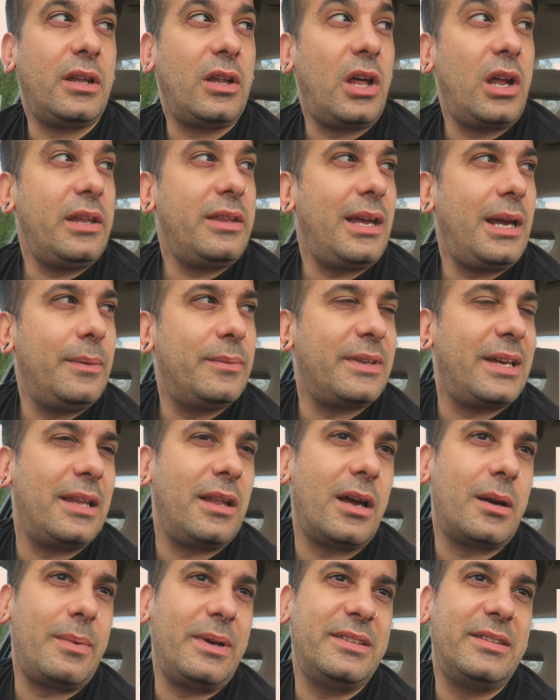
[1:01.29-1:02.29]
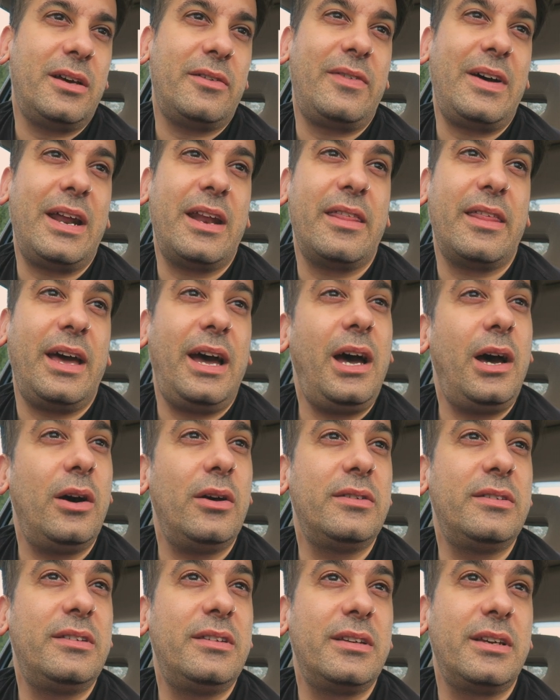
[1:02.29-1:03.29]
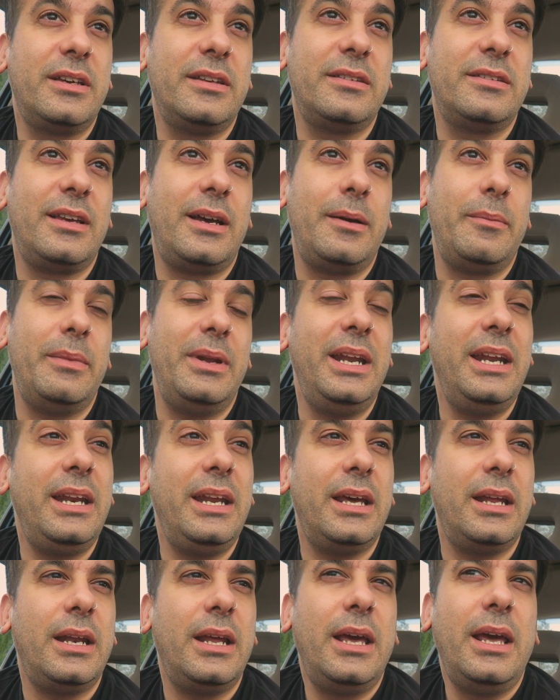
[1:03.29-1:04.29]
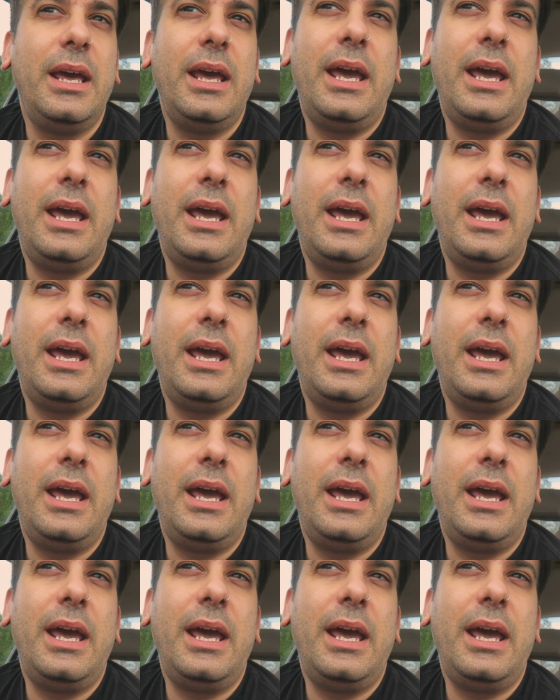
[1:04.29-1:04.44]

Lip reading: a lot of times I lock myself out of the house because I'm an idiot,